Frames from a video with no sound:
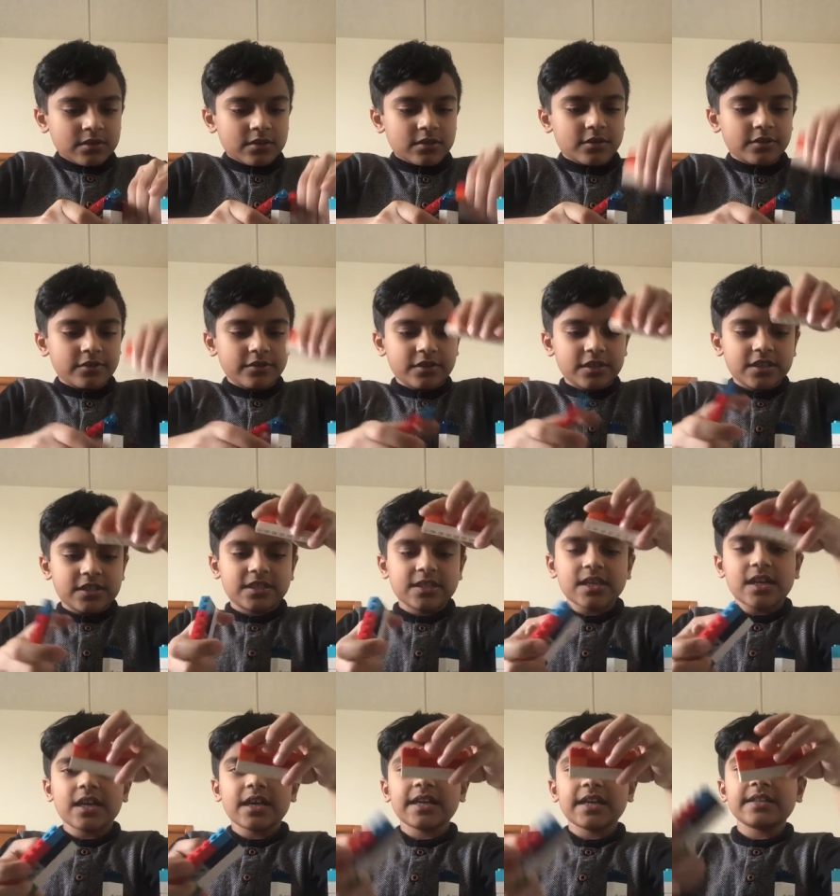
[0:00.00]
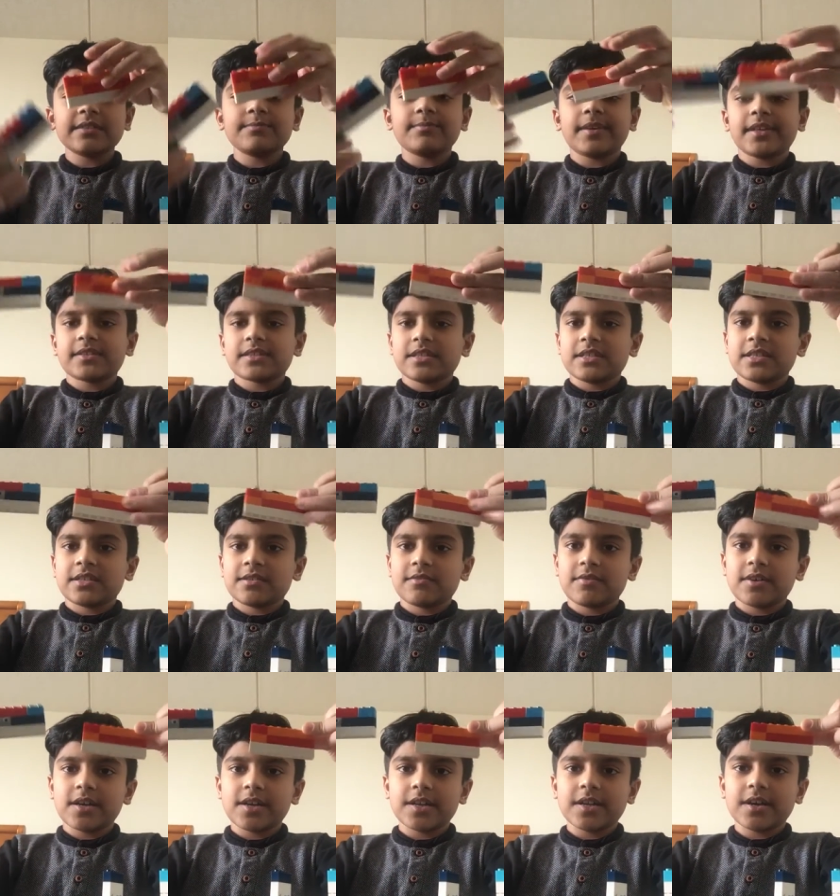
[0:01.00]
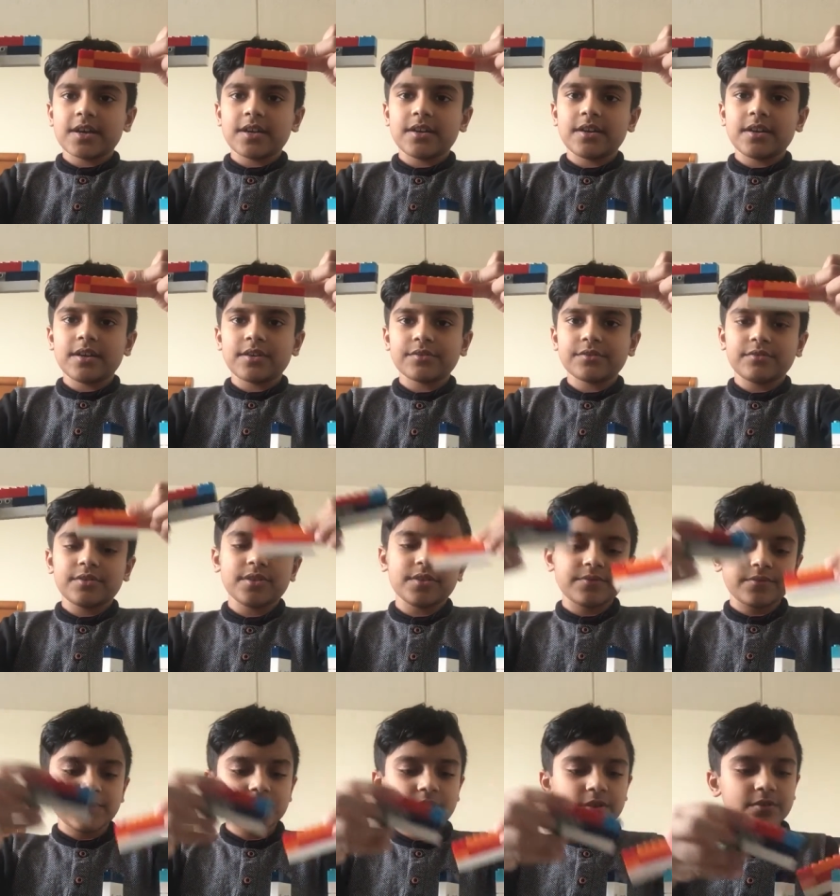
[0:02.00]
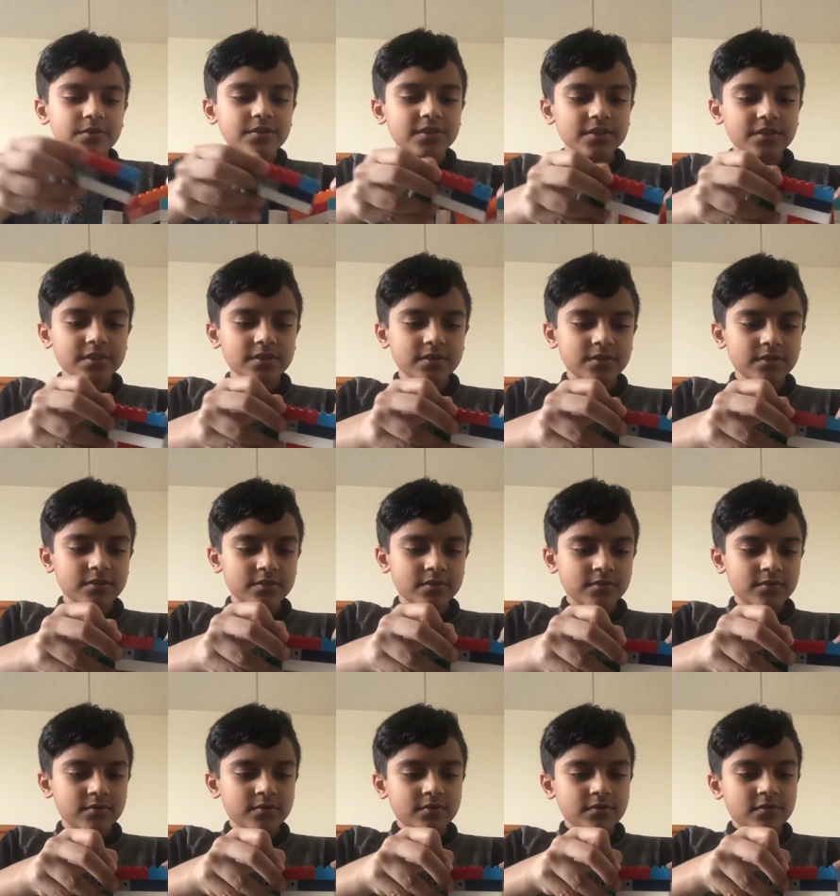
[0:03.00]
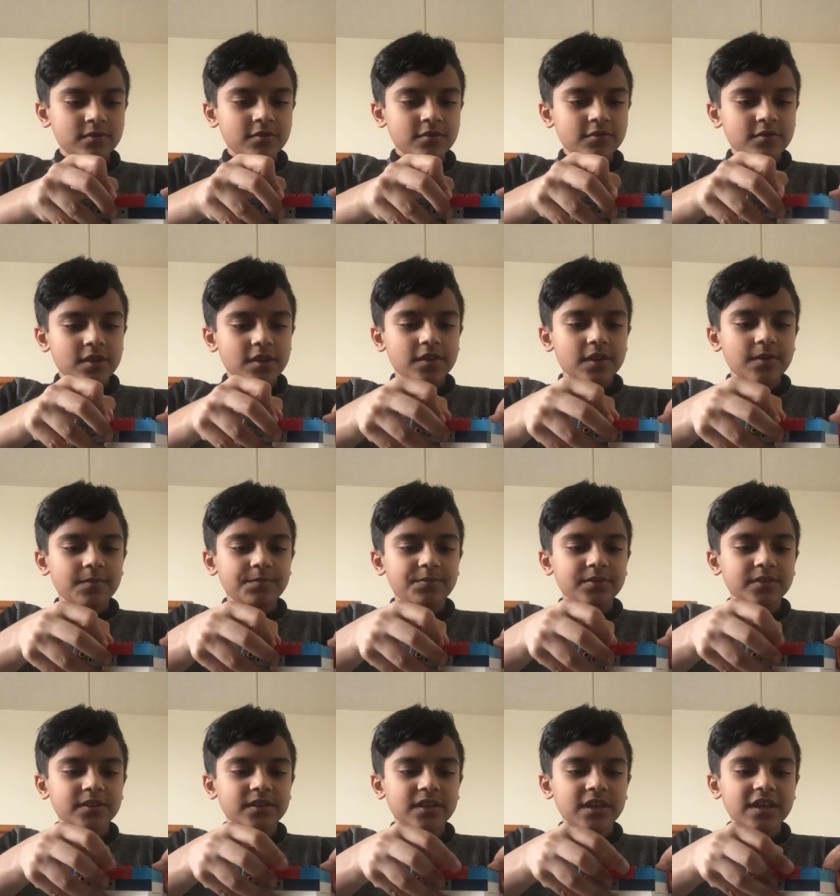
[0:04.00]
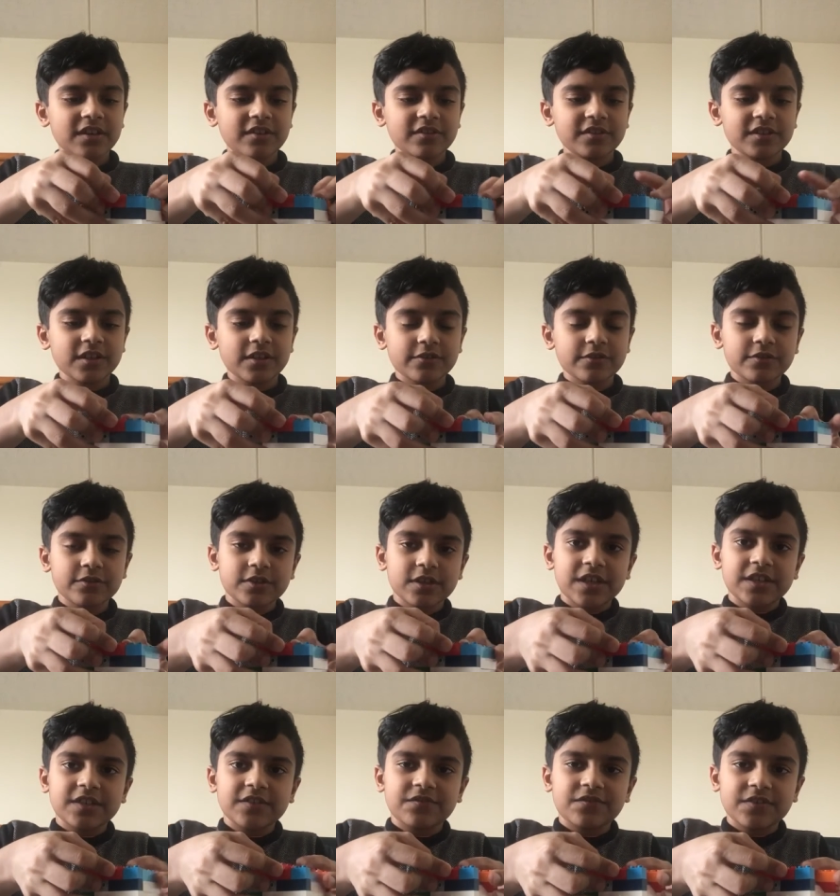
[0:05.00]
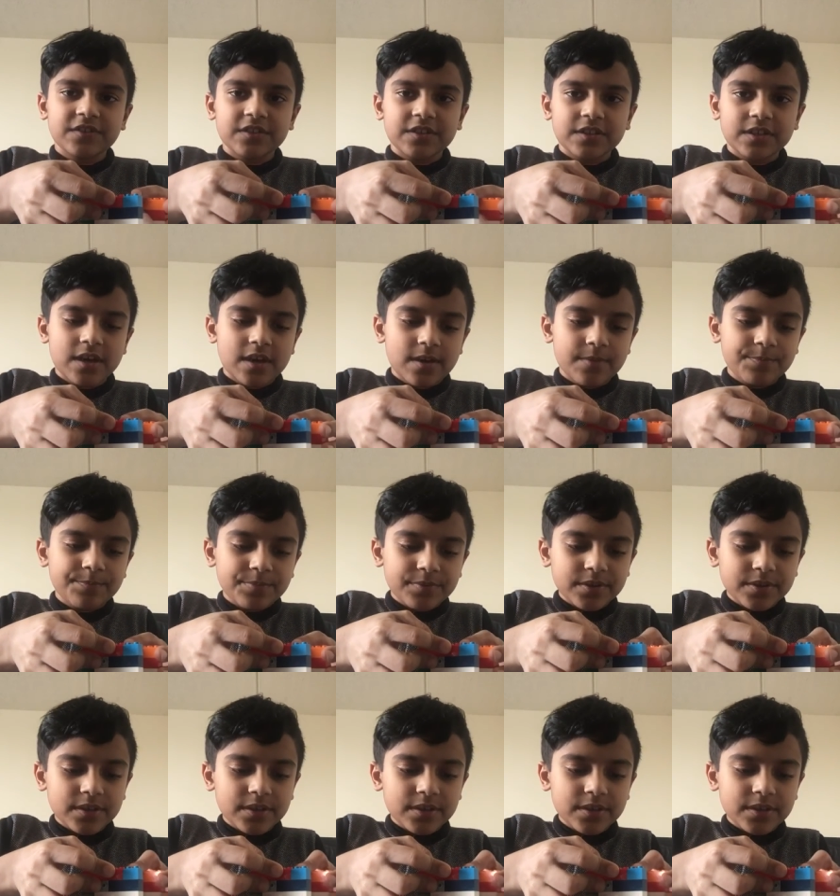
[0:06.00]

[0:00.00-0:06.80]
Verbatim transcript: on this side make this one another one of those and then put that on the other side to fill it up